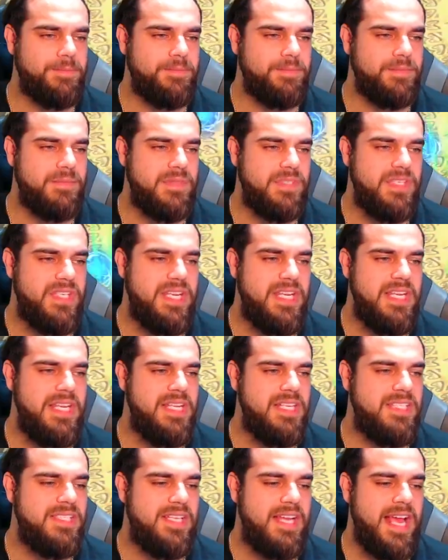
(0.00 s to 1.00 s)
See, he
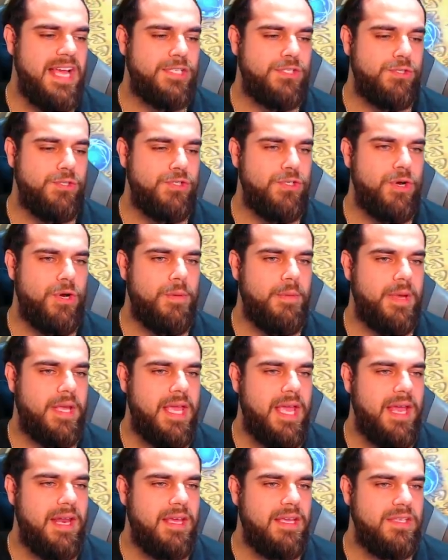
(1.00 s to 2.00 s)
needs an extra turn
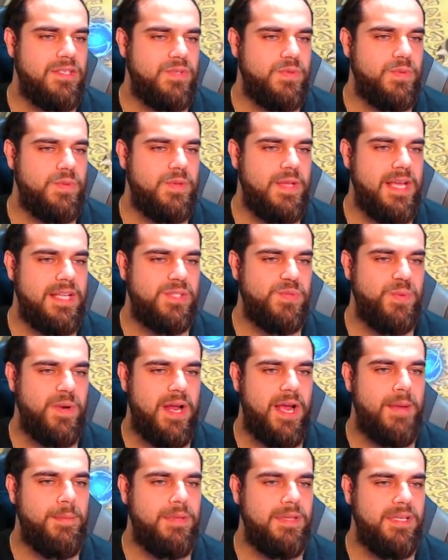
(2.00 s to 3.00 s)
mechanic. That's what
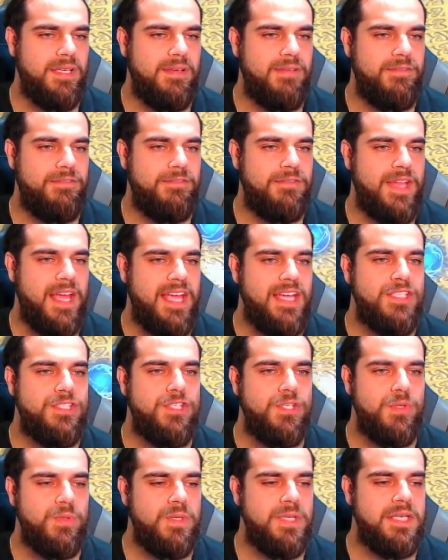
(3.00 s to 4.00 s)
I believe. The
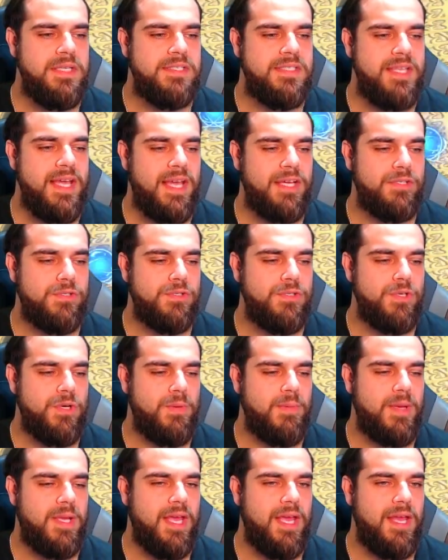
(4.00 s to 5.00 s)
A2 needs the extra turn
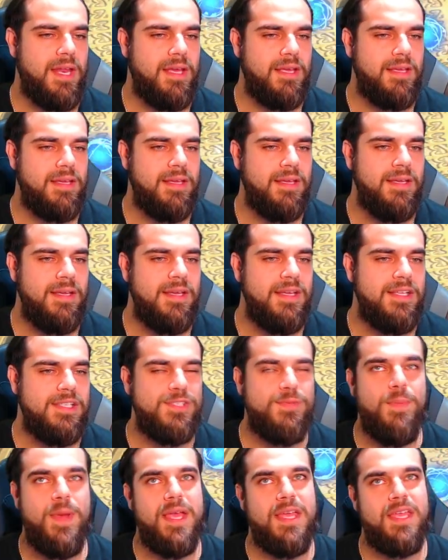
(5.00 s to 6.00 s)
mechanic
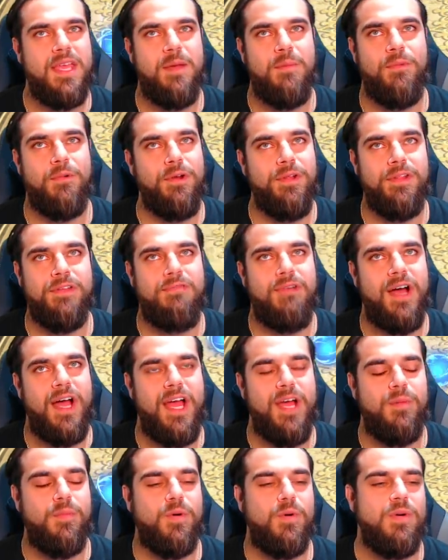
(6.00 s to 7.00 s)
to make him really
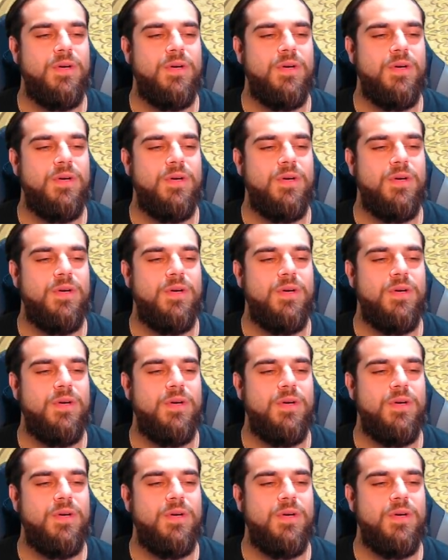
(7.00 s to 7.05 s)
viable.